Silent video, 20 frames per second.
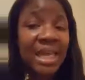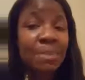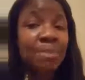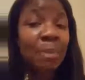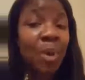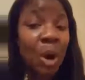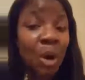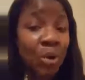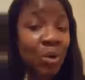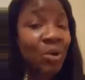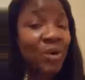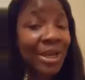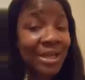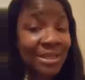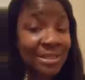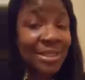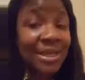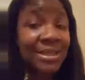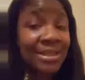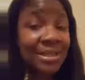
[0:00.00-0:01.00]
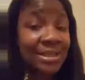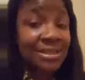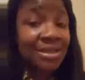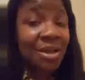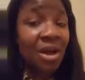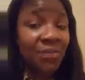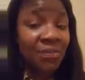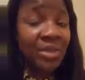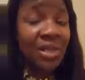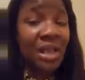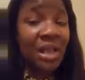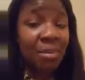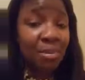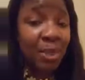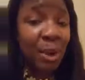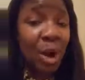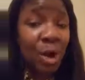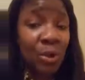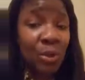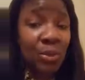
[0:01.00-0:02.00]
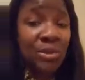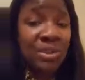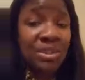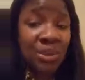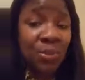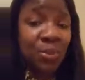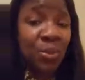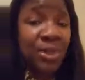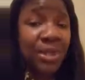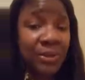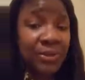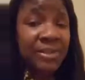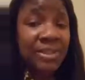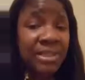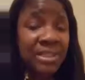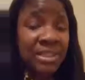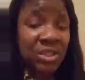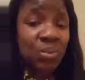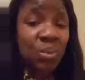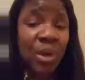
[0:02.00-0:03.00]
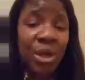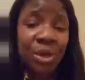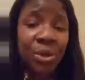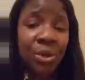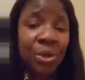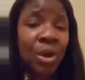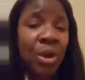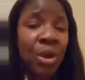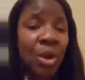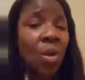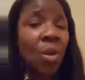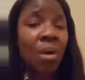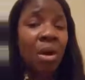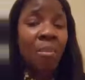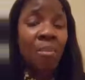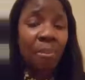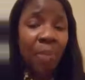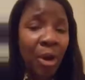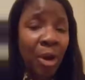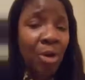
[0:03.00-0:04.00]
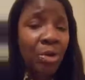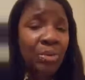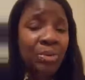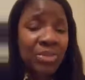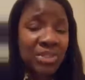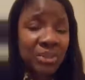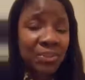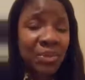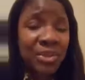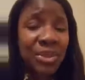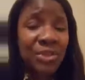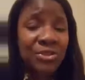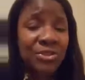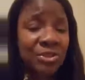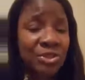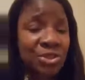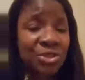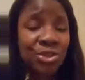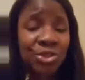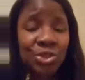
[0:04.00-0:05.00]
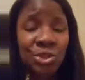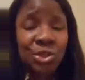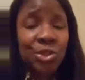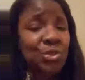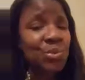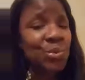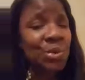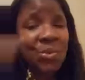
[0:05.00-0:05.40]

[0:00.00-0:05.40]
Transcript: they borrowed. I said this often. I borrowed someone else's sweater, or I borrowed someone else's shoes.